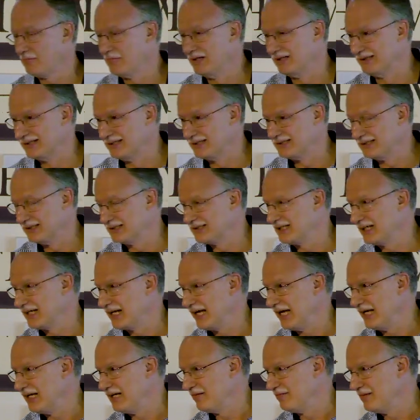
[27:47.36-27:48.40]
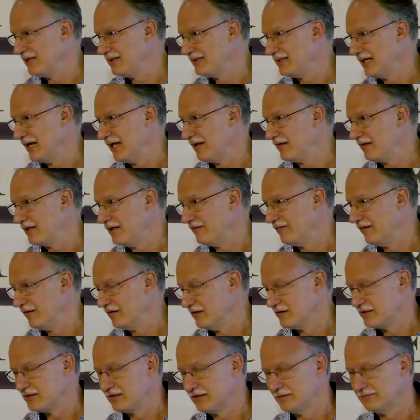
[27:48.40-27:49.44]
but this is a Canaan mentality
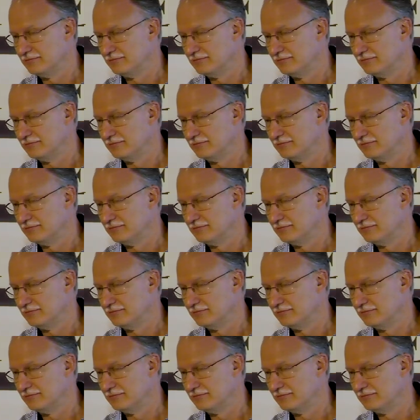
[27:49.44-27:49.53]
verse.